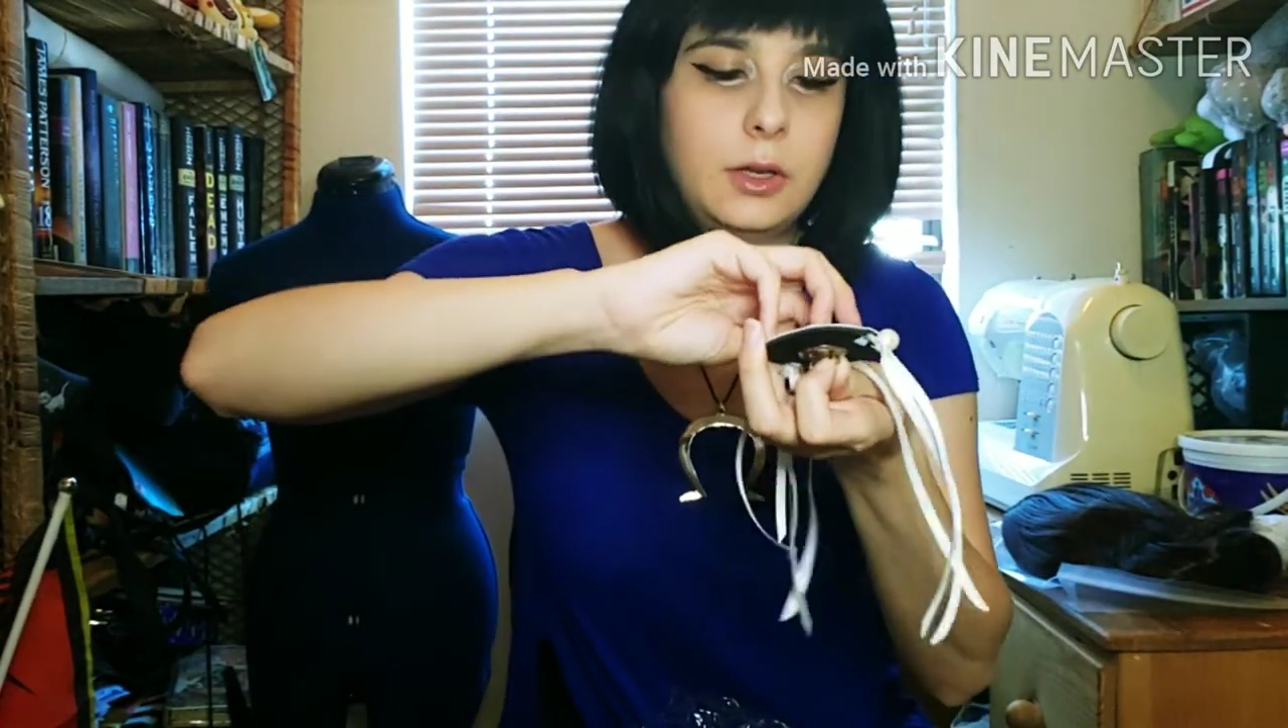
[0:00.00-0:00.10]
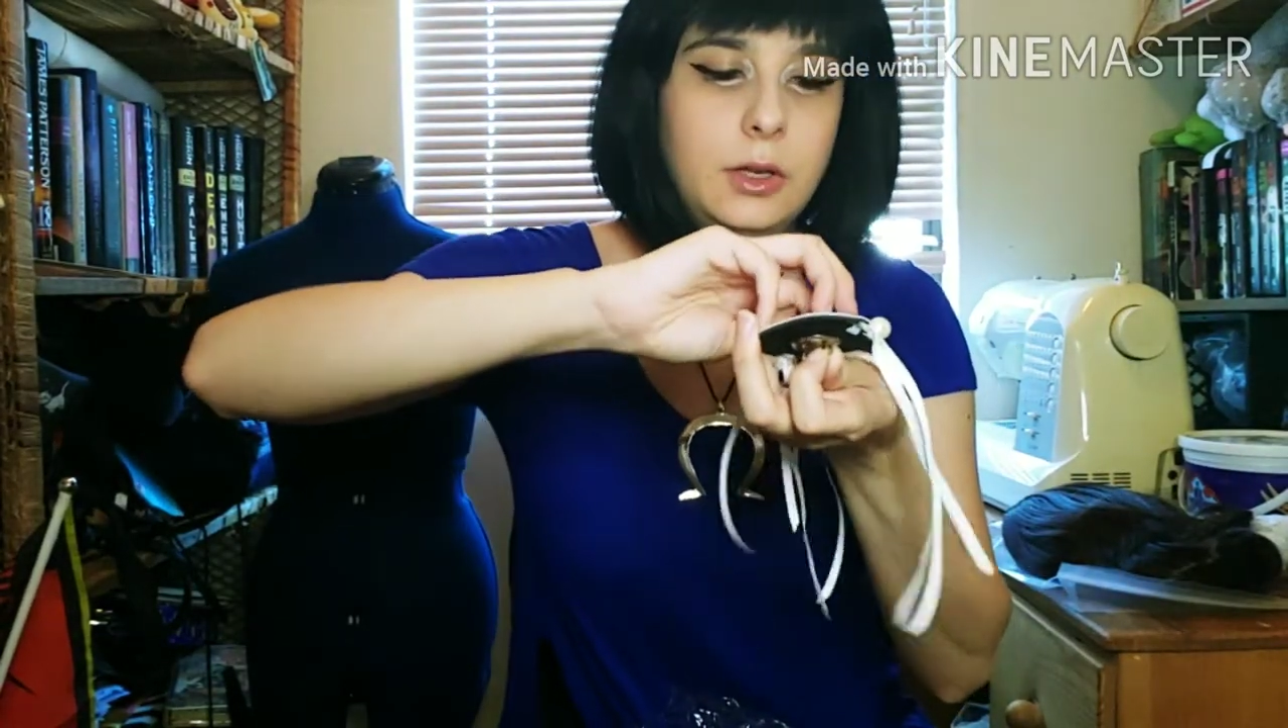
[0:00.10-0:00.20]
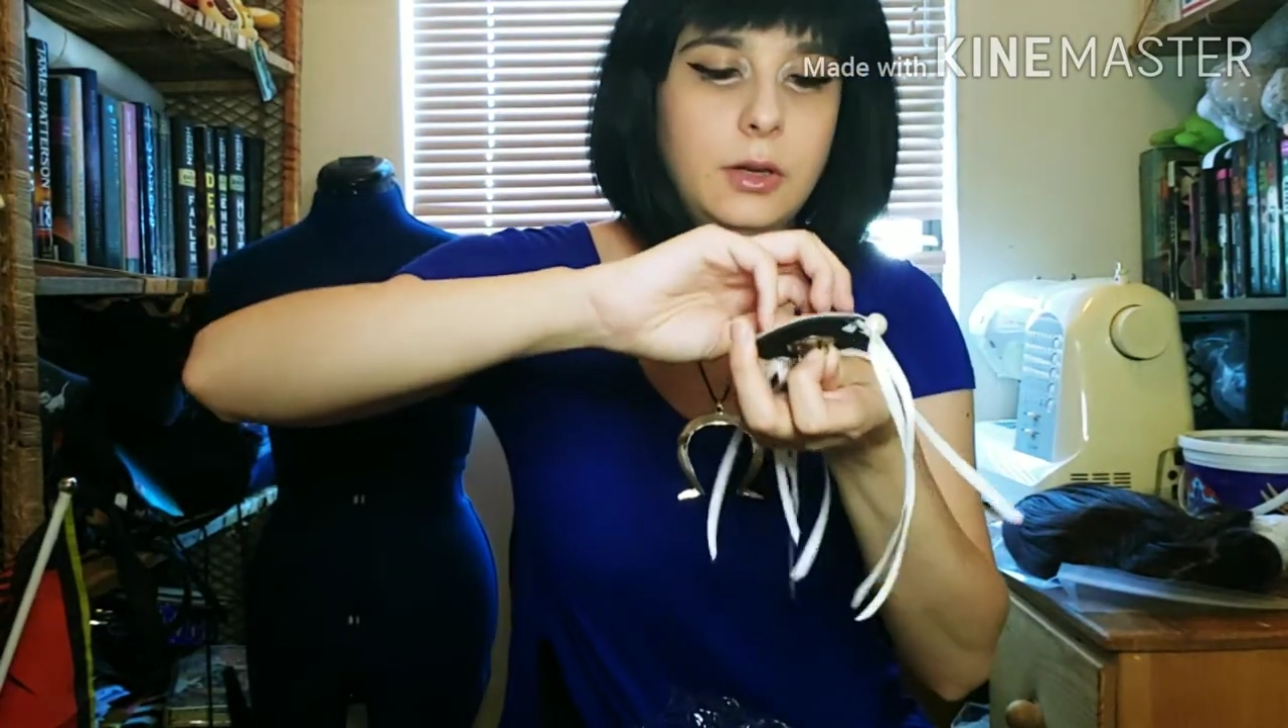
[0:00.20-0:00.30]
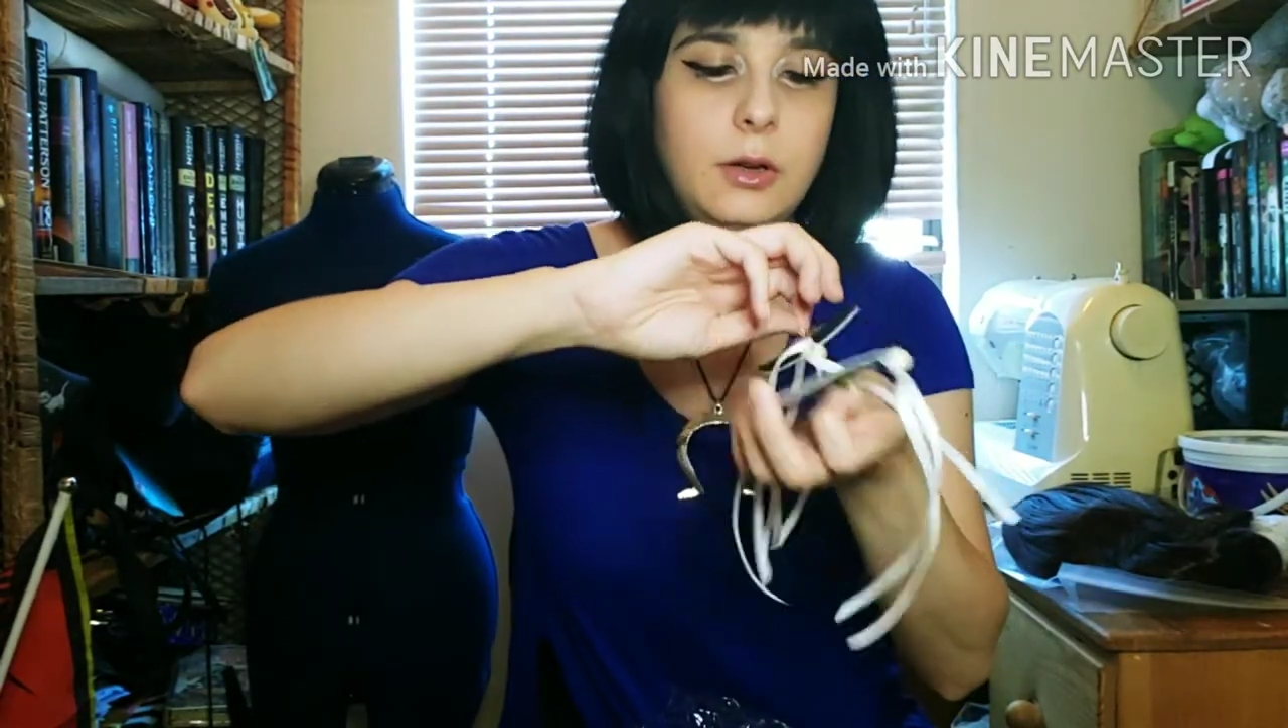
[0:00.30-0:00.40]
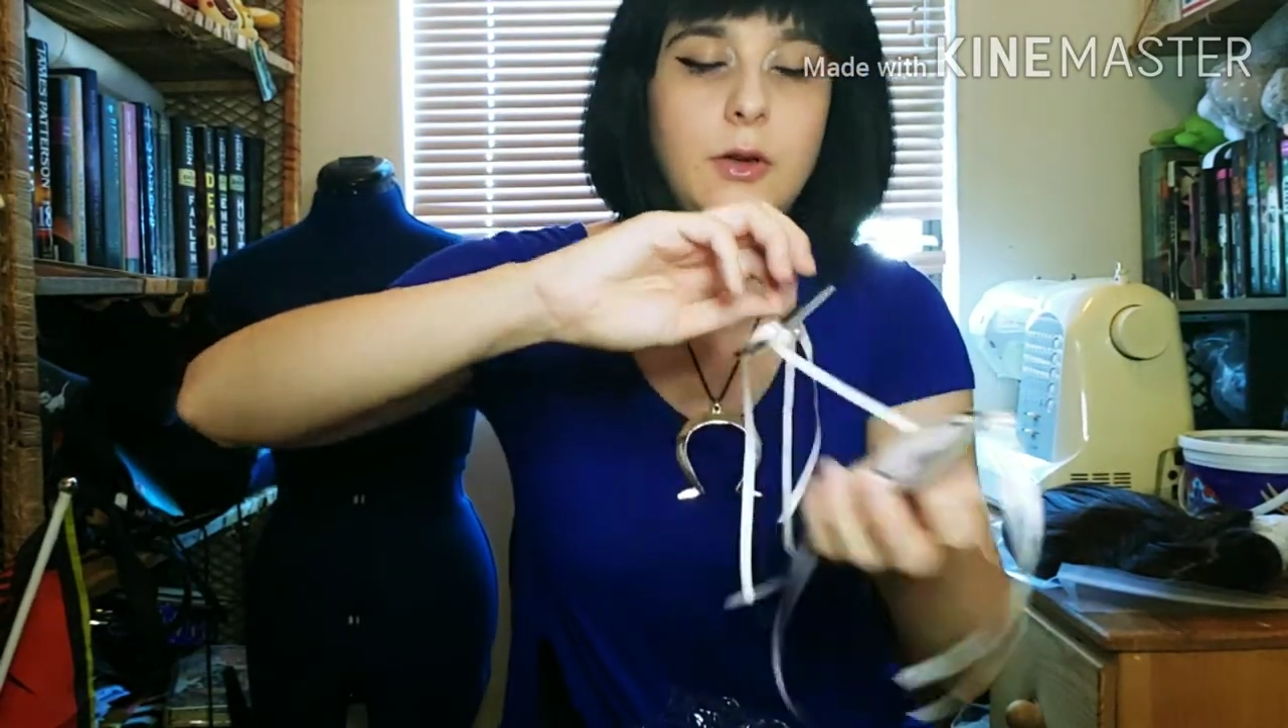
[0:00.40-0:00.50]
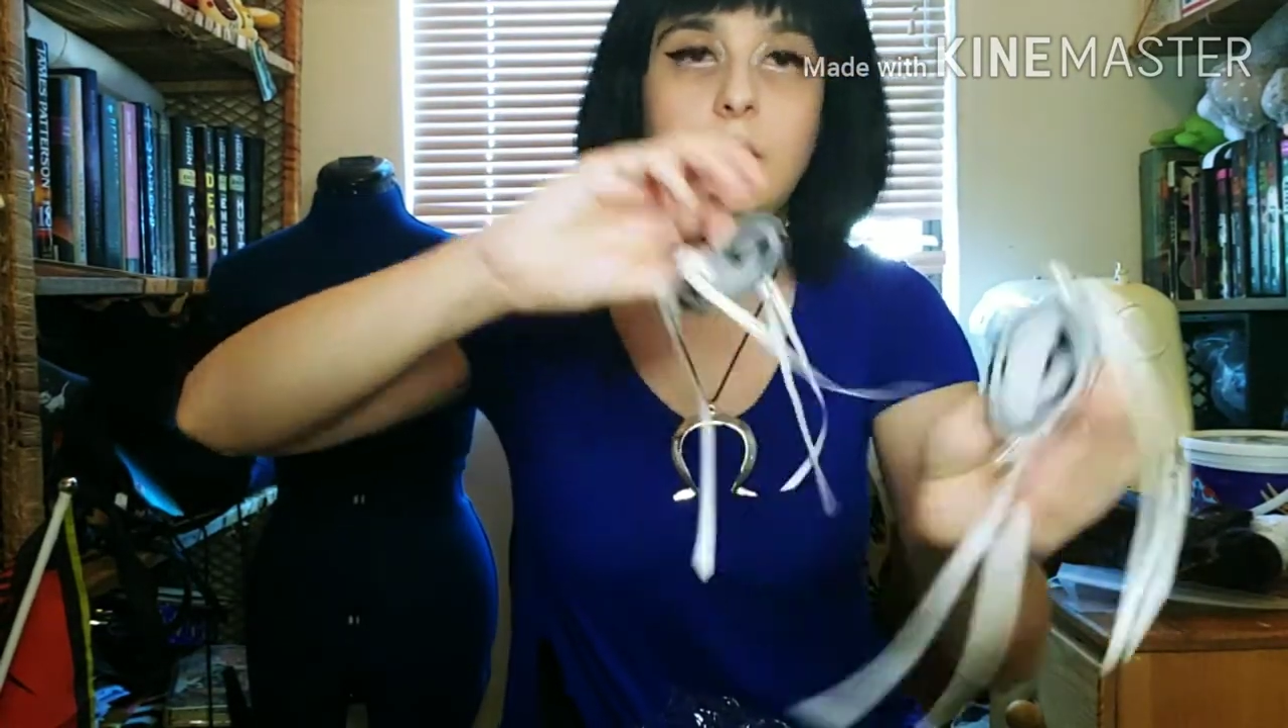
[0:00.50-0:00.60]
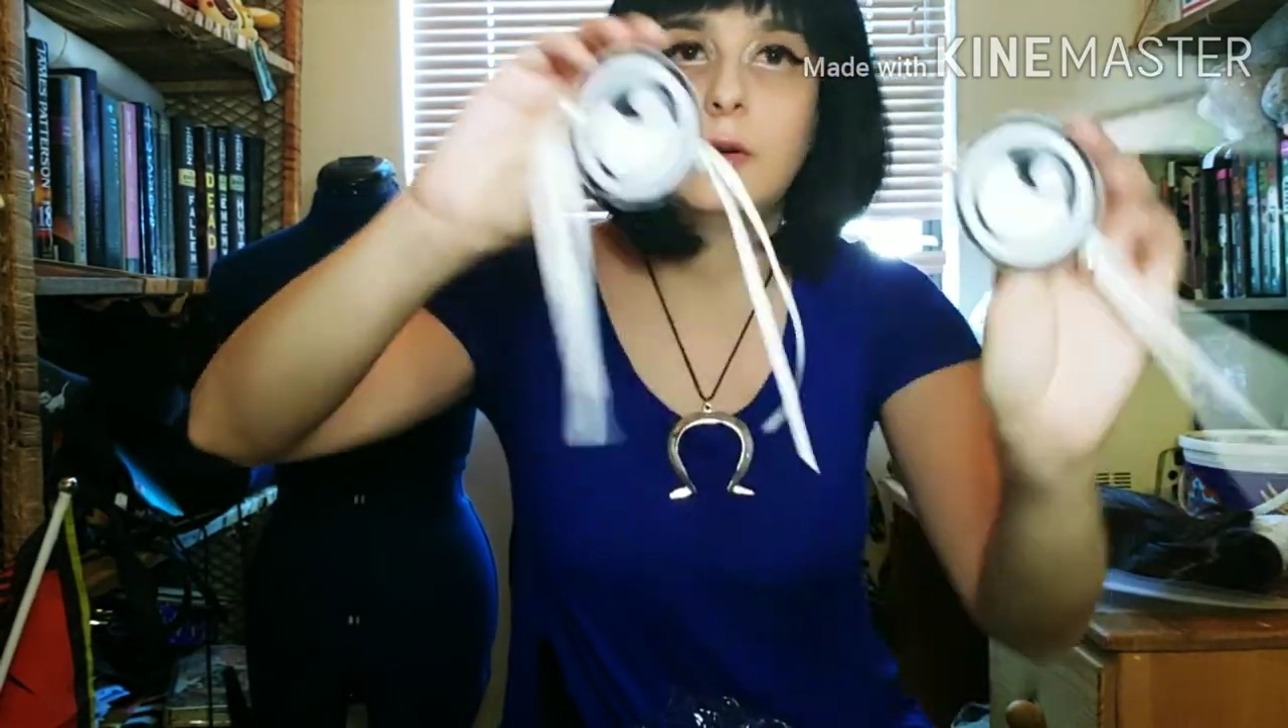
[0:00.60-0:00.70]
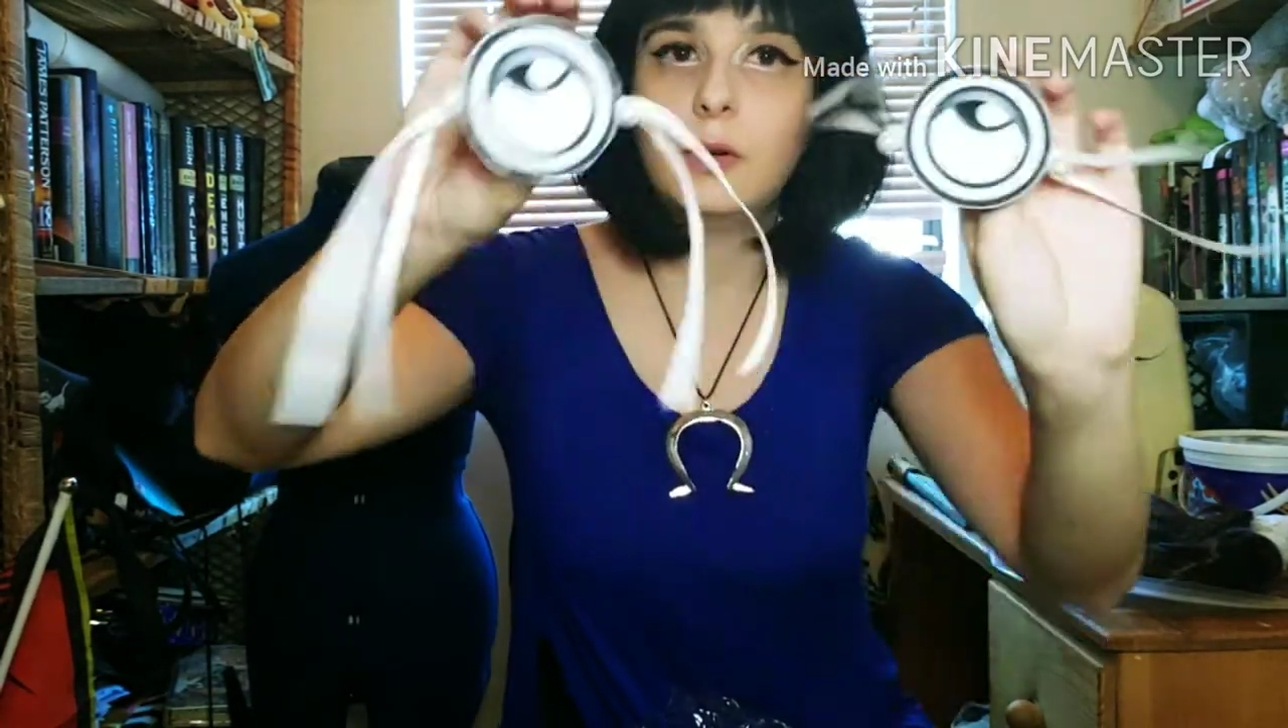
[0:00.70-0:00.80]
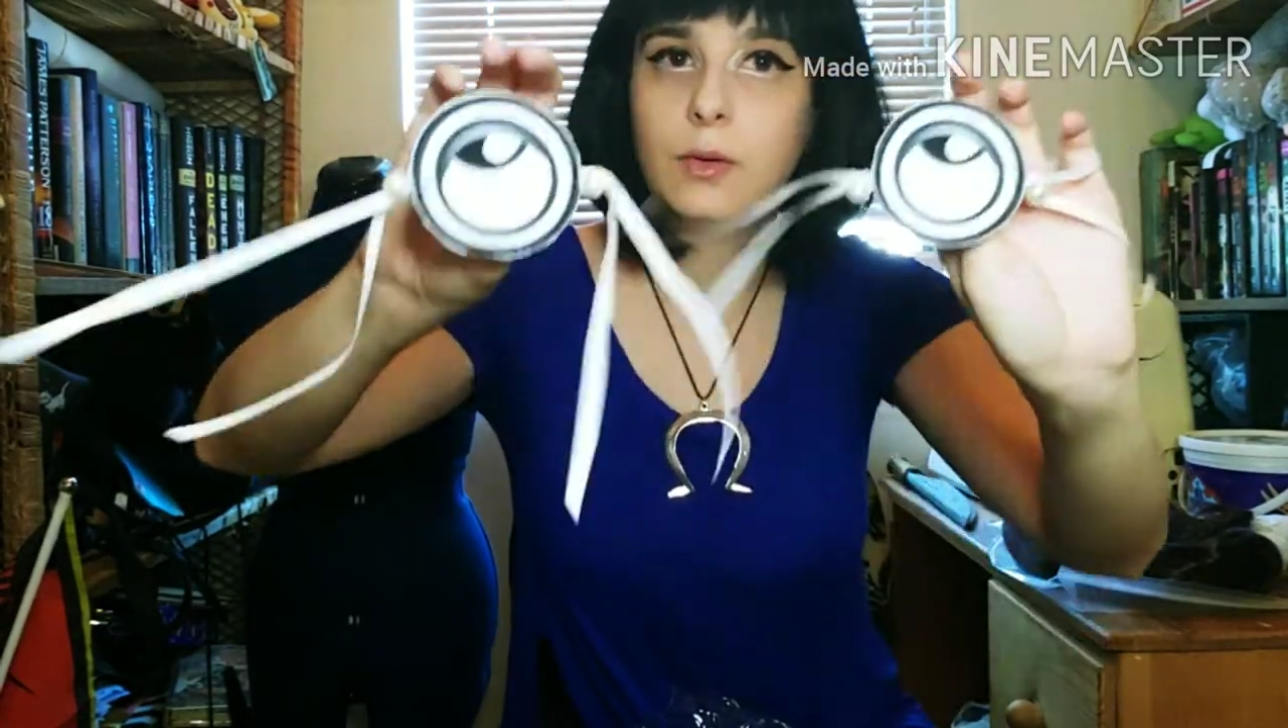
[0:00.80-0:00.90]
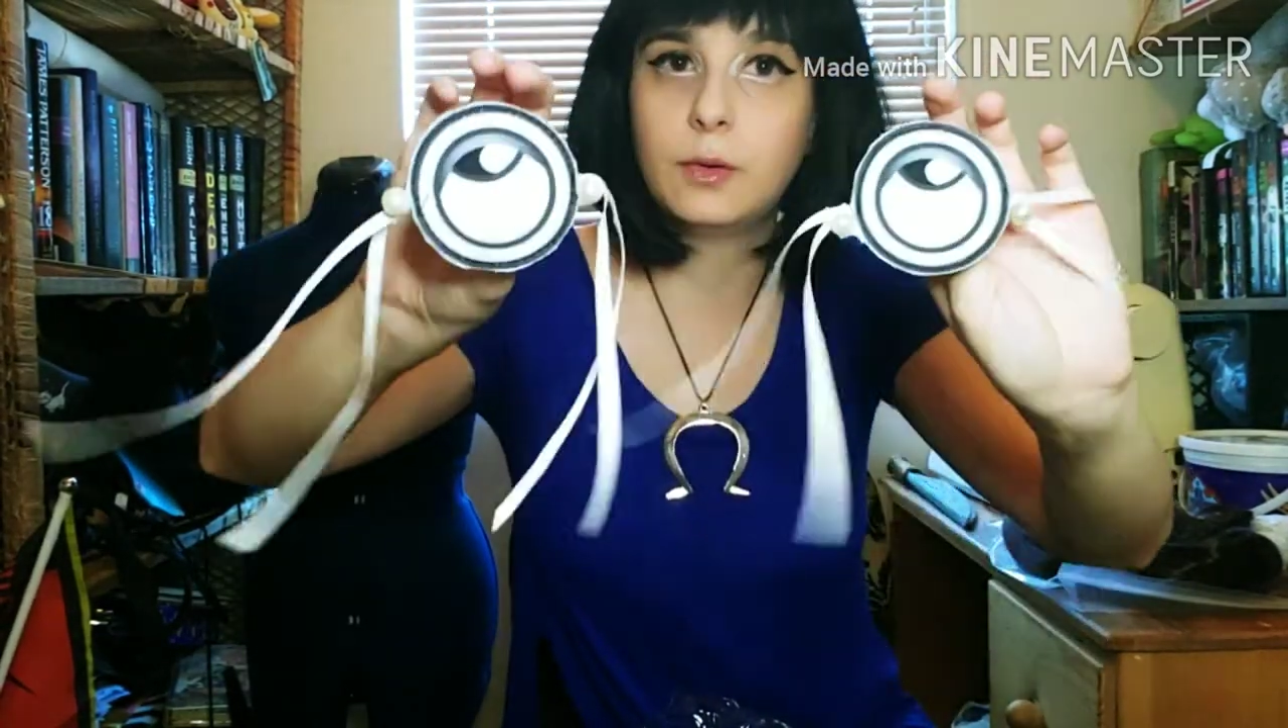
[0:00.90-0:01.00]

2